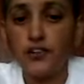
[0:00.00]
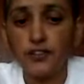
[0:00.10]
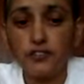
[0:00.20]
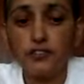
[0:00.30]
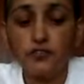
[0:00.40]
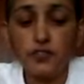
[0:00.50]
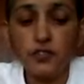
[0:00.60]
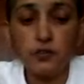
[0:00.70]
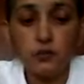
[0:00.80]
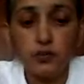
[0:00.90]
And this is
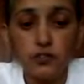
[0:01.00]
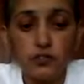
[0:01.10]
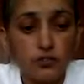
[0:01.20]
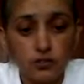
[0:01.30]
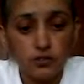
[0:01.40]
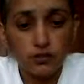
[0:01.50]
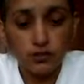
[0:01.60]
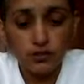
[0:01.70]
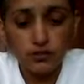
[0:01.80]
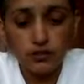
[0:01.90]
very important to do
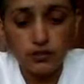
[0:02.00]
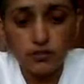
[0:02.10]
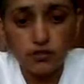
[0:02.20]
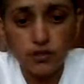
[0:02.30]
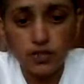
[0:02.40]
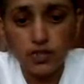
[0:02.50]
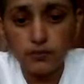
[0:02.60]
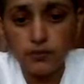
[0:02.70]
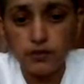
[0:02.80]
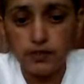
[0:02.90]
this, so I'll
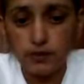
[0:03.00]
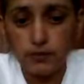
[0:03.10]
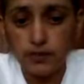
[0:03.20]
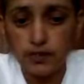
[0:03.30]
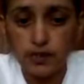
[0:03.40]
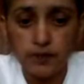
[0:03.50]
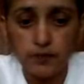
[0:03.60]
keep this separately.